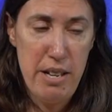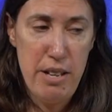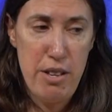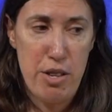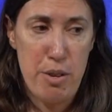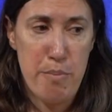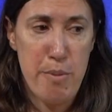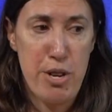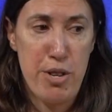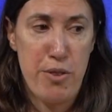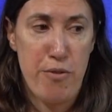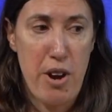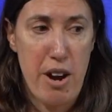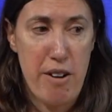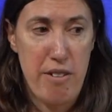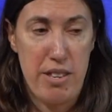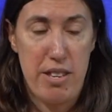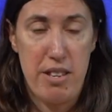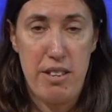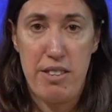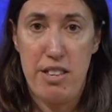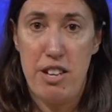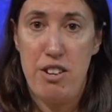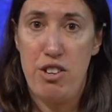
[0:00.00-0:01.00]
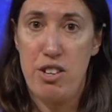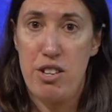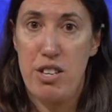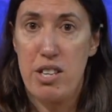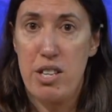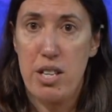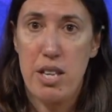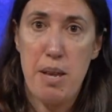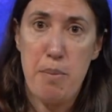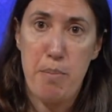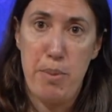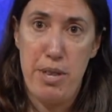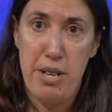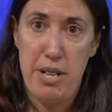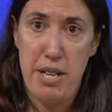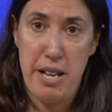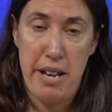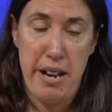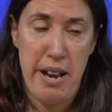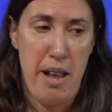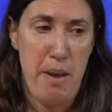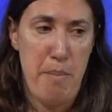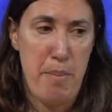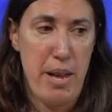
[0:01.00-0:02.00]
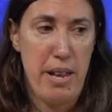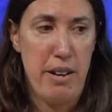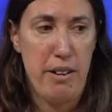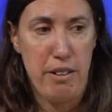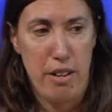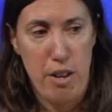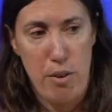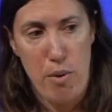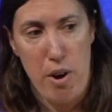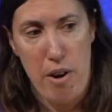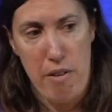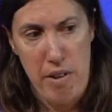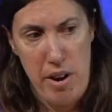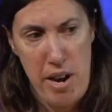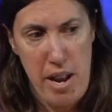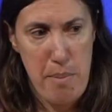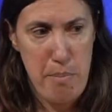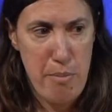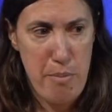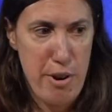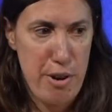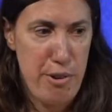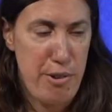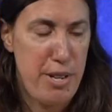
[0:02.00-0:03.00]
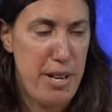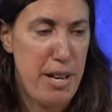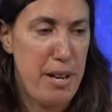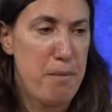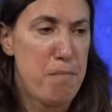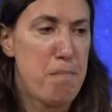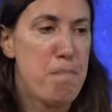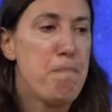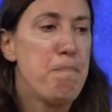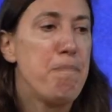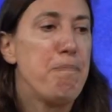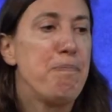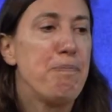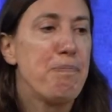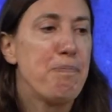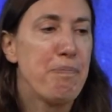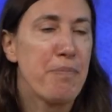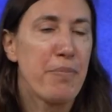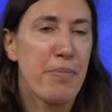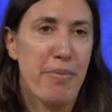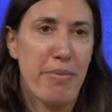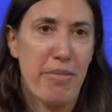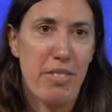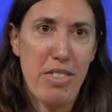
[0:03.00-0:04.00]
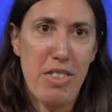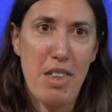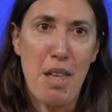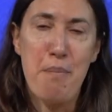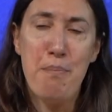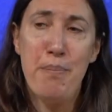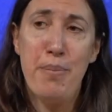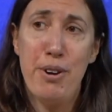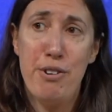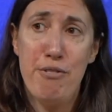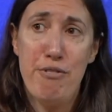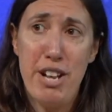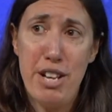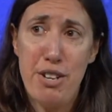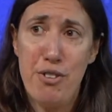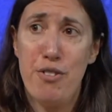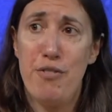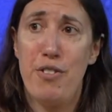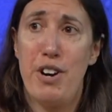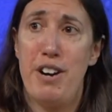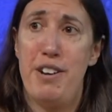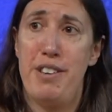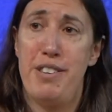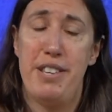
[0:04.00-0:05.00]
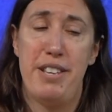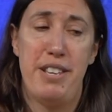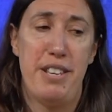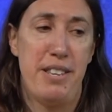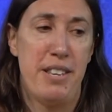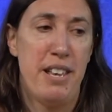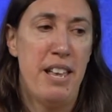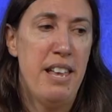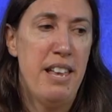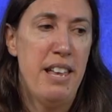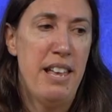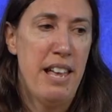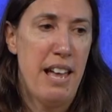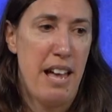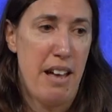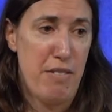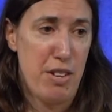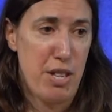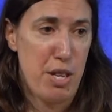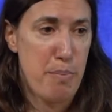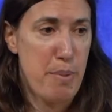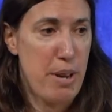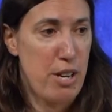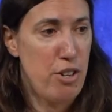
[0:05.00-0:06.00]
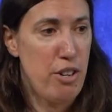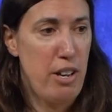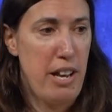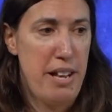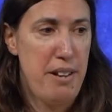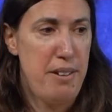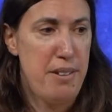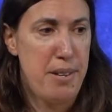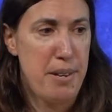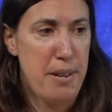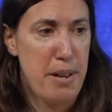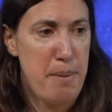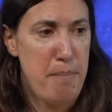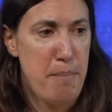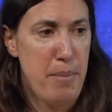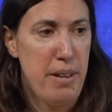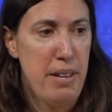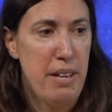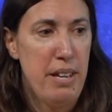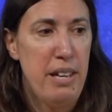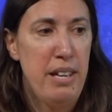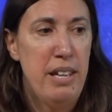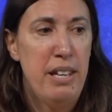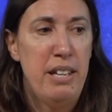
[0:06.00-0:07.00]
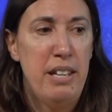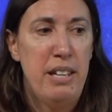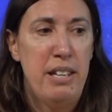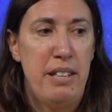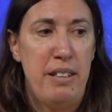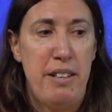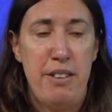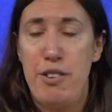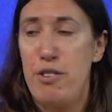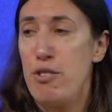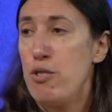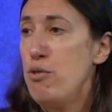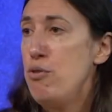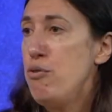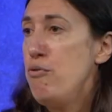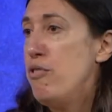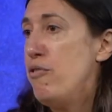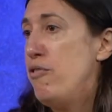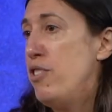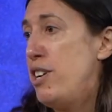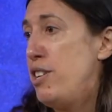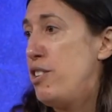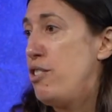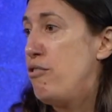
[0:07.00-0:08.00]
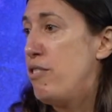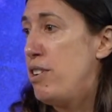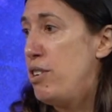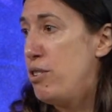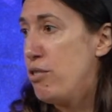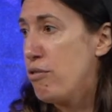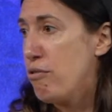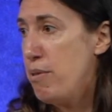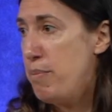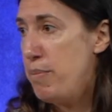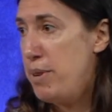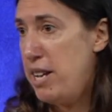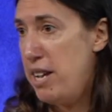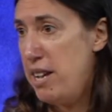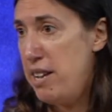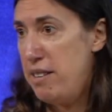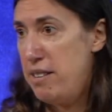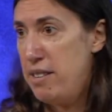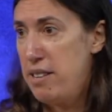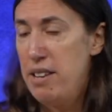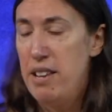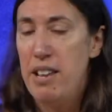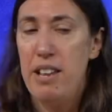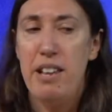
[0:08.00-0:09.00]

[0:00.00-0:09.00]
So most viruses then just skip the DNA bit and go RNA protein. But retroviruses have a special enzyme, and this is called reverse transcriptase.